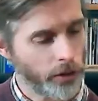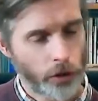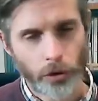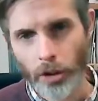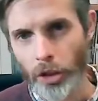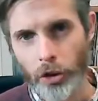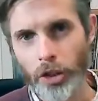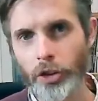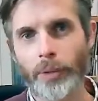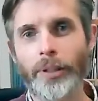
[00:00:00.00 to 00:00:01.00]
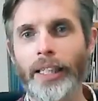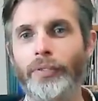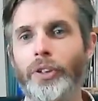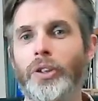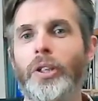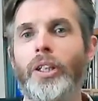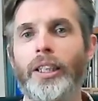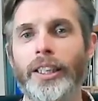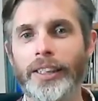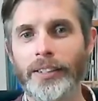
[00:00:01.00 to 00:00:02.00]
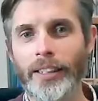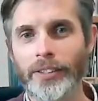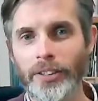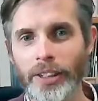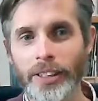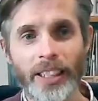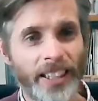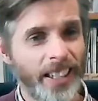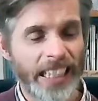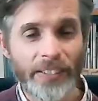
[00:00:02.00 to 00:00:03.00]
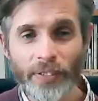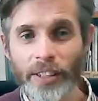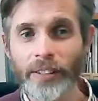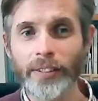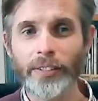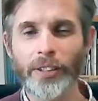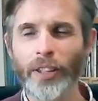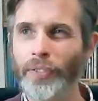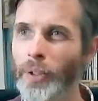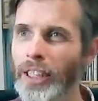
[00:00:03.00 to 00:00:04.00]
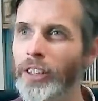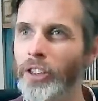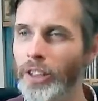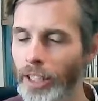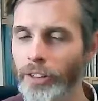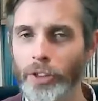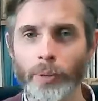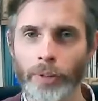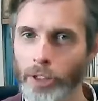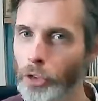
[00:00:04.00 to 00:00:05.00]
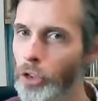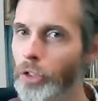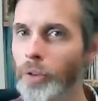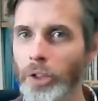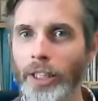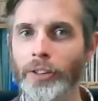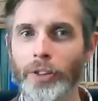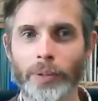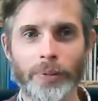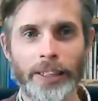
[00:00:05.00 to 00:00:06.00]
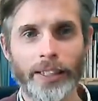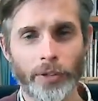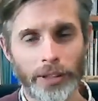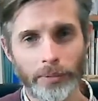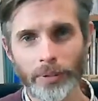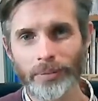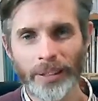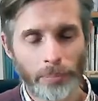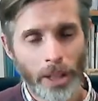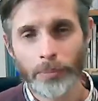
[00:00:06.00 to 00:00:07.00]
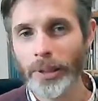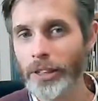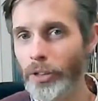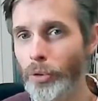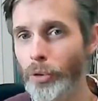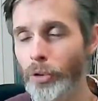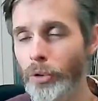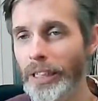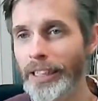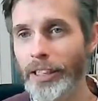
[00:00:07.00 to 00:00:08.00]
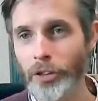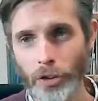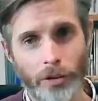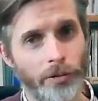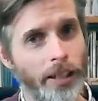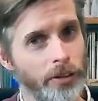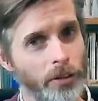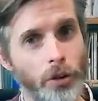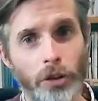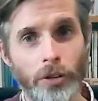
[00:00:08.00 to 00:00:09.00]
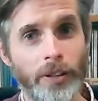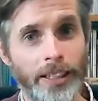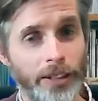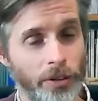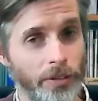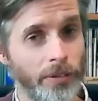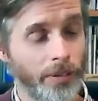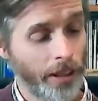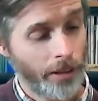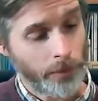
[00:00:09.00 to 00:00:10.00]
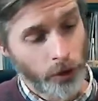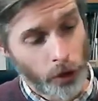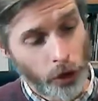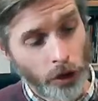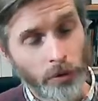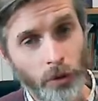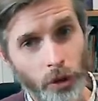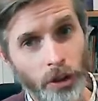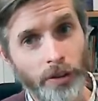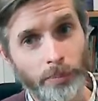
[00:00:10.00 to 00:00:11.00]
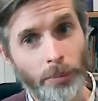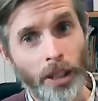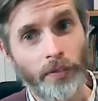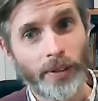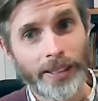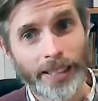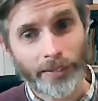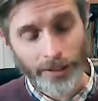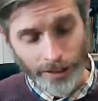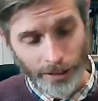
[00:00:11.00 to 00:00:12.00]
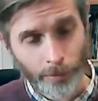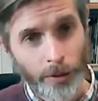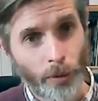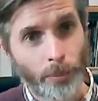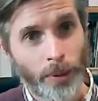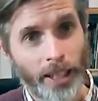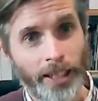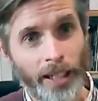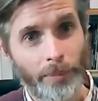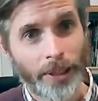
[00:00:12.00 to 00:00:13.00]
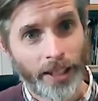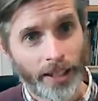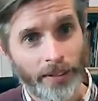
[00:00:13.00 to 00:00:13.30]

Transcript: Just adjust something ever so slightly and see. even, you know, if your ears are telling you something and your tuner's telling you something else, it might be your ears are correct and the tuner isn't, because the tuner's tuning perfectly down here, but you're playing up here.